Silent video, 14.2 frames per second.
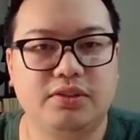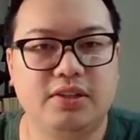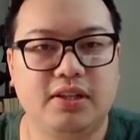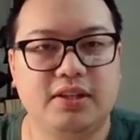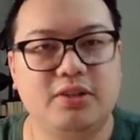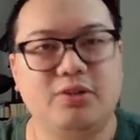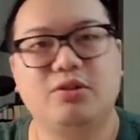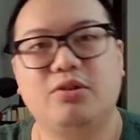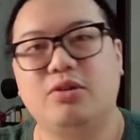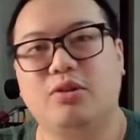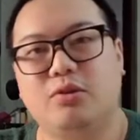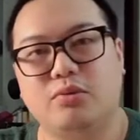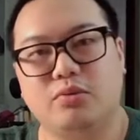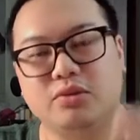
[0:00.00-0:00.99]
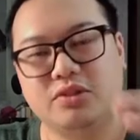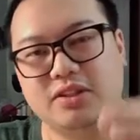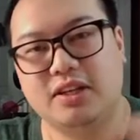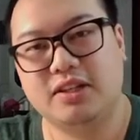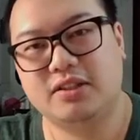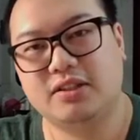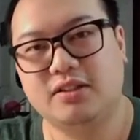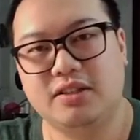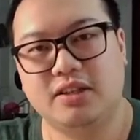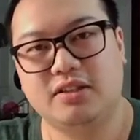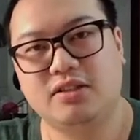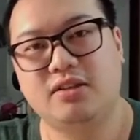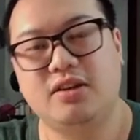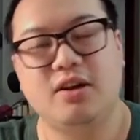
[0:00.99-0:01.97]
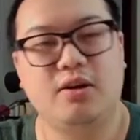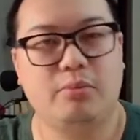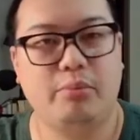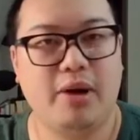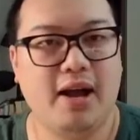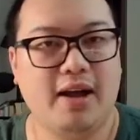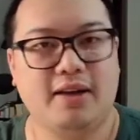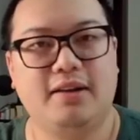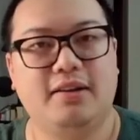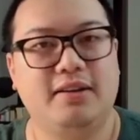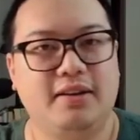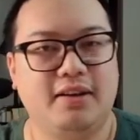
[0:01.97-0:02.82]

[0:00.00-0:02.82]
and then you can go sets and sets back,